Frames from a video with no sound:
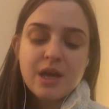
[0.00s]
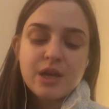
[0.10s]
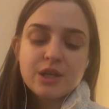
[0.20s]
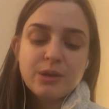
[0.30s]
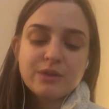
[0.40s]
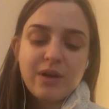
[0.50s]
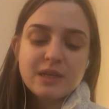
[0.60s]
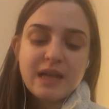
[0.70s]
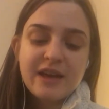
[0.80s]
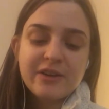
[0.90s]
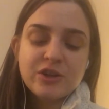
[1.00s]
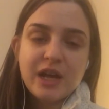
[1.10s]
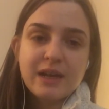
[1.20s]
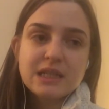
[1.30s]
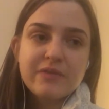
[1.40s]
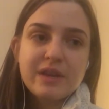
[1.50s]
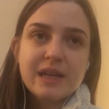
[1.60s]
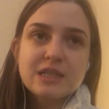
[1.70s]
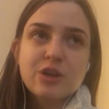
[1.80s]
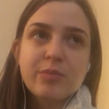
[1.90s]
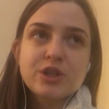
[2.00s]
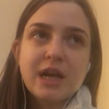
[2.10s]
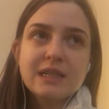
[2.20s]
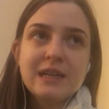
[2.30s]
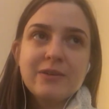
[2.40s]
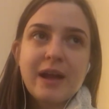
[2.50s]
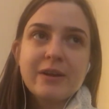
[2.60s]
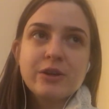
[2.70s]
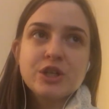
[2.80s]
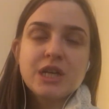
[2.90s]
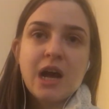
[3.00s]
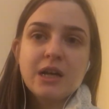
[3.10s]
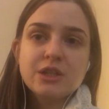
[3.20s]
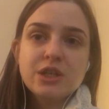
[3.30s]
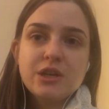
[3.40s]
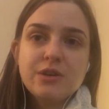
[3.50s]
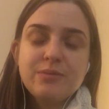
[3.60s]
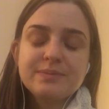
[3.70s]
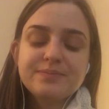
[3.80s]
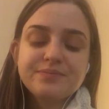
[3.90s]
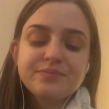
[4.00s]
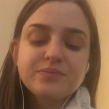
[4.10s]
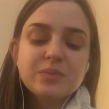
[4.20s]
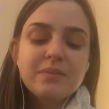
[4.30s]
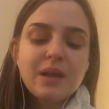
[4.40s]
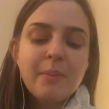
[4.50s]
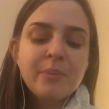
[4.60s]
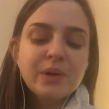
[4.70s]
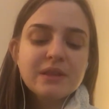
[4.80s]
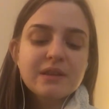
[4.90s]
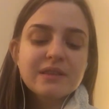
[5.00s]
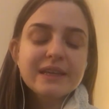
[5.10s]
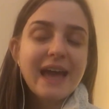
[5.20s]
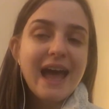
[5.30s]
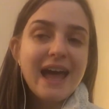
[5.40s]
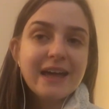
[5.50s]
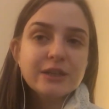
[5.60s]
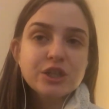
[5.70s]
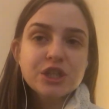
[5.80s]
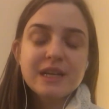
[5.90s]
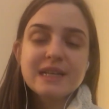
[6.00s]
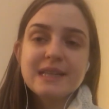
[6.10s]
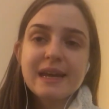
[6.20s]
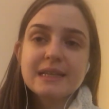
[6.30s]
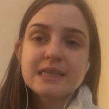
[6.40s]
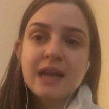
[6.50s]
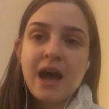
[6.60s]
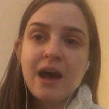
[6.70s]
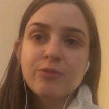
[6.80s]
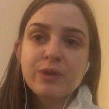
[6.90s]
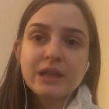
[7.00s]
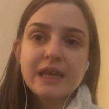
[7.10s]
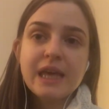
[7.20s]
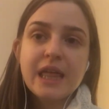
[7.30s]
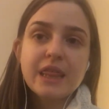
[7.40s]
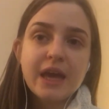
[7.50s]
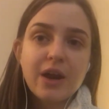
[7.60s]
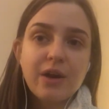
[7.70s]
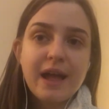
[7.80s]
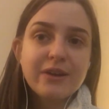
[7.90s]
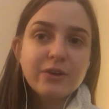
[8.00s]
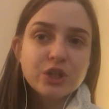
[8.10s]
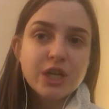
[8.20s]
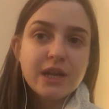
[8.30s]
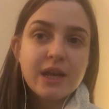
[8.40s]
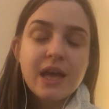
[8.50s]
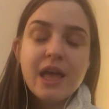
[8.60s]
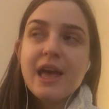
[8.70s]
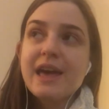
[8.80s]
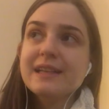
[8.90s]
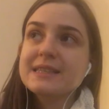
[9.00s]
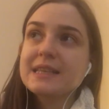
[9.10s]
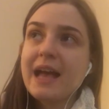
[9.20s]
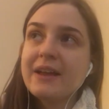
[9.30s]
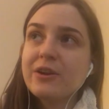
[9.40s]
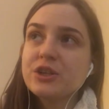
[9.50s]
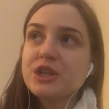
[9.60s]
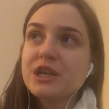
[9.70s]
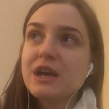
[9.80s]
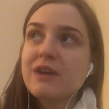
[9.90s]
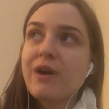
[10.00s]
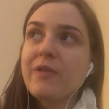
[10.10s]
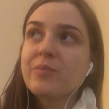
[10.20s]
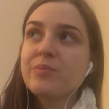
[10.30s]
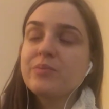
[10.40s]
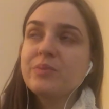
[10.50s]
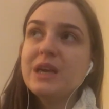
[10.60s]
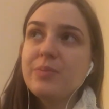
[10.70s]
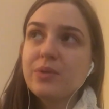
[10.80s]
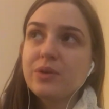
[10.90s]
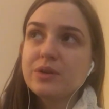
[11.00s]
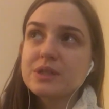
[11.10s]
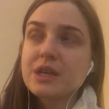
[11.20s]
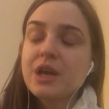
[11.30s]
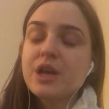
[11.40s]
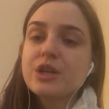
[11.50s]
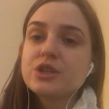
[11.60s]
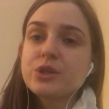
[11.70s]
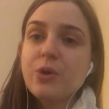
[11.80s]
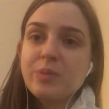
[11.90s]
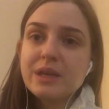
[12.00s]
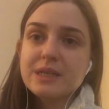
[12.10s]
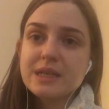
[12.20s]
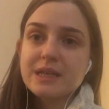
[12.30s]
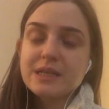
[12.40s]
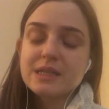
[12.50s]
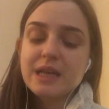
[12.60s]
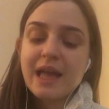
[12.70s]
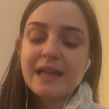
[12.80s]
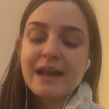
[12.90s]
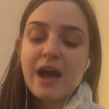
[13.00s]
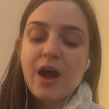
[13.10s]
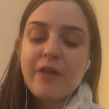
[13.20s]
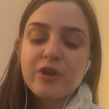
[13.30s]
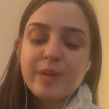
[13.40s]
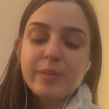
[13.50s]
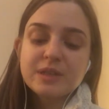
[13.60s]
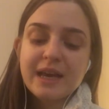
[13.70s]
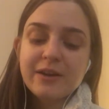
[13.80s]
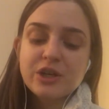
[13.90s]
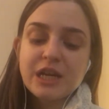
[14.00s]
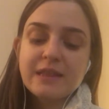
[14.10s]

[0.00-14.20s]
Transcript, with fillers: So as far as the energetics of it is they're projecting their energy onto you. But the catch is that it's not really their energy. It's the energy of all the people's soul pieces and other people's energy